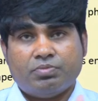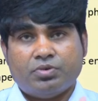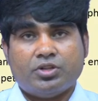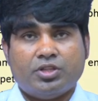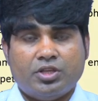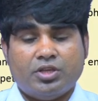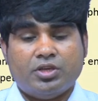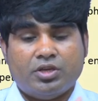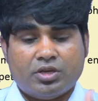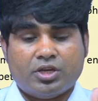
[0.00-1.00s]
upon
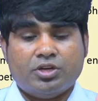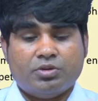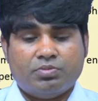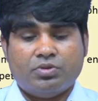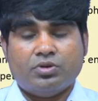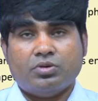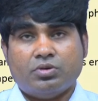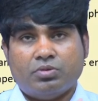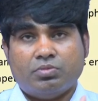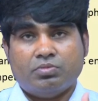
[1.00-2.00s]
the kind of
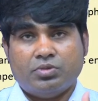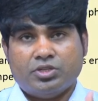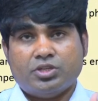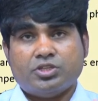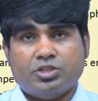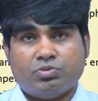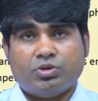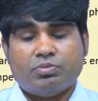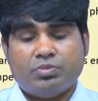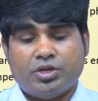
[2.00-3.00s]
business
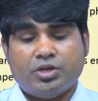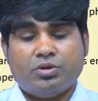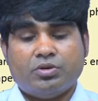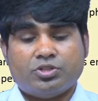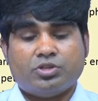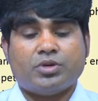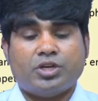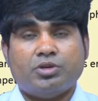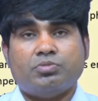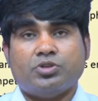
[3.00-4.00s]
requirement or some
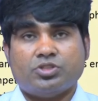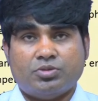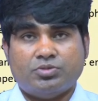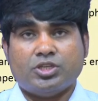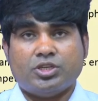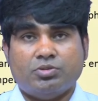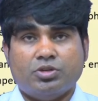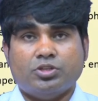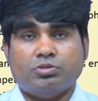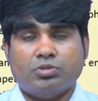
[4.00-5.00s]
kind of subjective
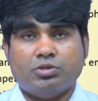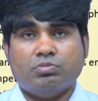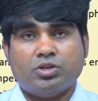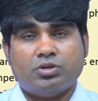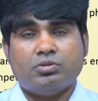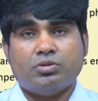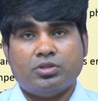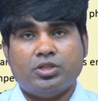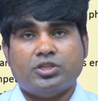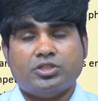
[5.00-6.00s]
judgment. But
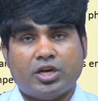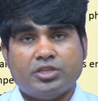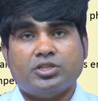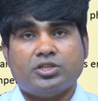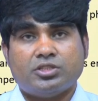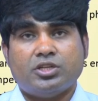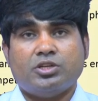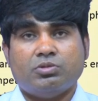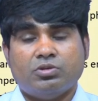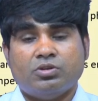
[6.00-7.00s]
there is a high chance
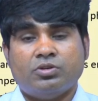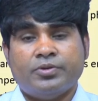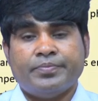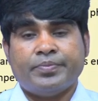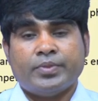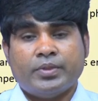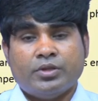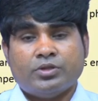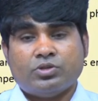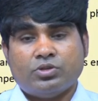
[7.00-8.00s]
that
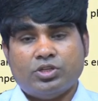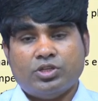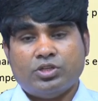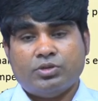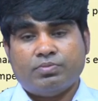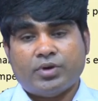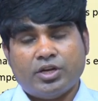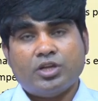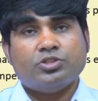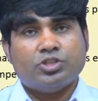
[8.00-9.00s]
so the
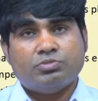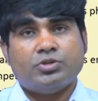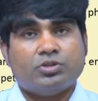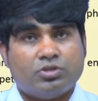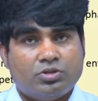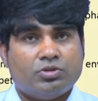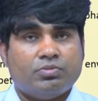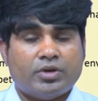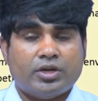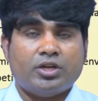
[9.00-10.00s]
final judgment or
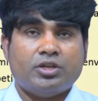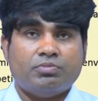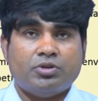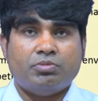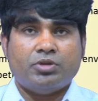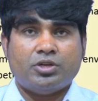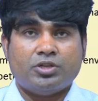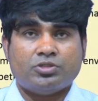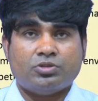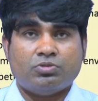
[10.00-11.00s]
final
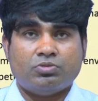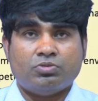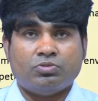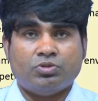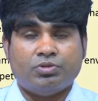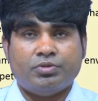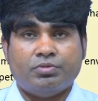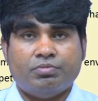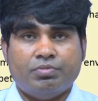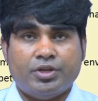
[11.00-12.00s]
implementation will
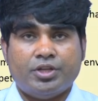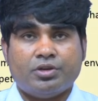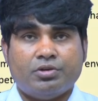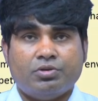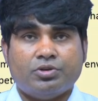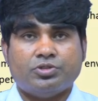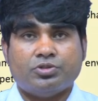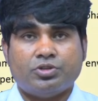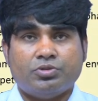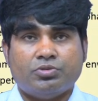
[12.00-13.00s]
be very close
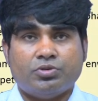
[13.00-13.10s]
or